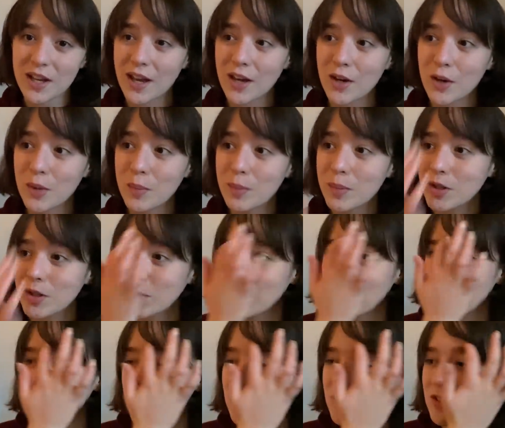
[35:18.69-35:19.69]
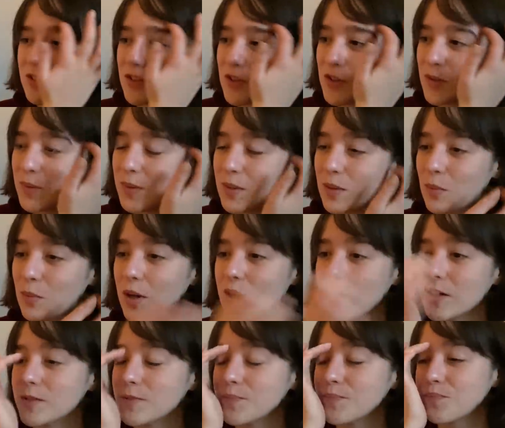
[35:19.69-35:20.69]
I hope you're all doing
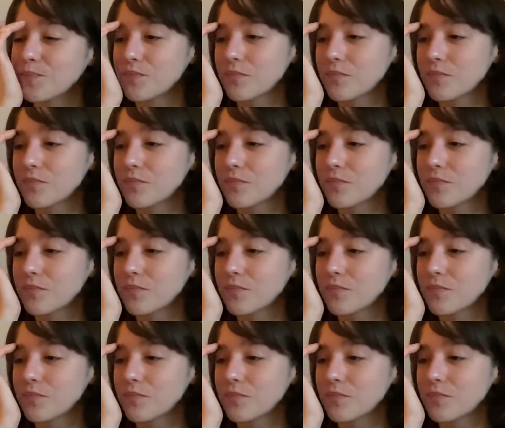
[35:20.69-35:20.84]
well